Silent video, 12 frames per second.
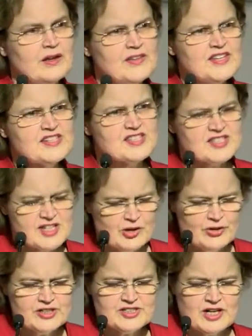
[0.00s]
These are
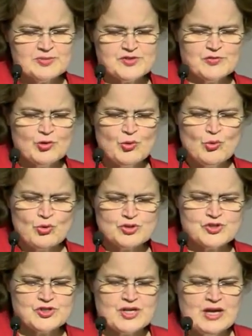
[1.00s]
stereotypes, of
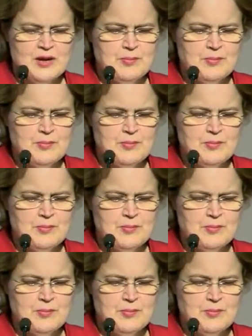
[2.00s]
course,